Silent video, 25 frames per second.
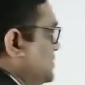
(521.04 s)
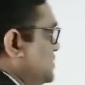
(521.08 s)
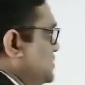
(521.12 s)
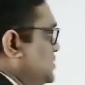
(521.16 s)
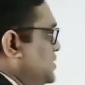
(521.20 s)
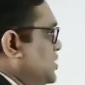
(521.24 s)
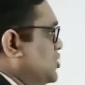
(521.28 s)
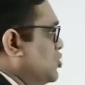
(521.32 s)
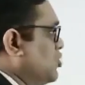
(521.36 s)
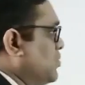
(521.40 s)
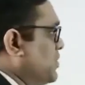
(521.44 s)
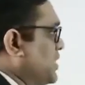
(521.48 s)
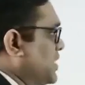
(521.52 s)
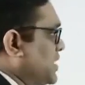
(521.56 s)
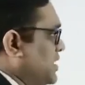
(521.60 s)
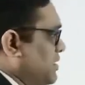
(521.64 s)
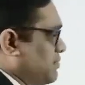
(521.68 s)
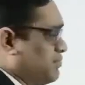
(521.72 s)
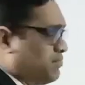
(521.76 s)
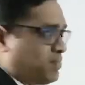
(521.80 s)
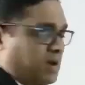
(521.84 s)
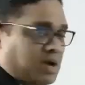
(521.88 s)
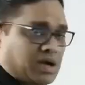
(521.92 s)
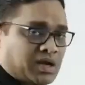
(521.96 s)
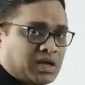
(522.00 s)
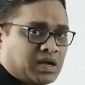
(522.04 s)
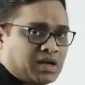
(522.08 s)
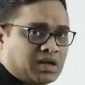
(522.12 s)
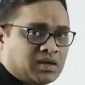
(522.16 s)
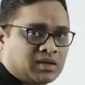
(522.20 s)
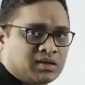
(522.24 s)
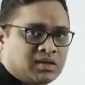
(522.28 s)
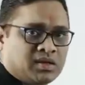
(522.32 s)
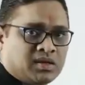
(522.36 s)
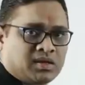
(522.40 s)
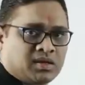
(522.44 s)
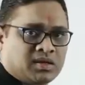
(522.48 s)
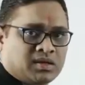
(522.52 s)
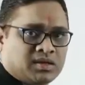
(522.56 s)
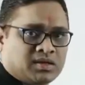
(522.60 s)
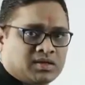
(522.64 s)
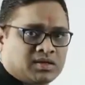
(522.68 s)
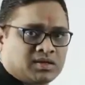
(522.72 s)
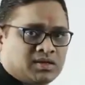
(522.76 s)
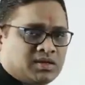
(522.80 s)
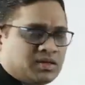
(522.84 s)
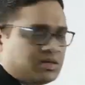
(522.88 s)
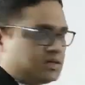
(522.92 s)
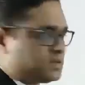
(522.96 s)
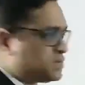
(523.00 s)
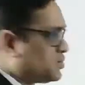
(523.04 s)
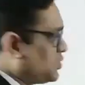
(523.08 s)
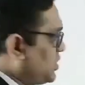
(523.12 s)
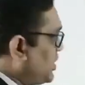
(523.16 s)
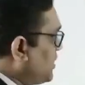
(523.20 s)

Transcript: genomic imprinting. So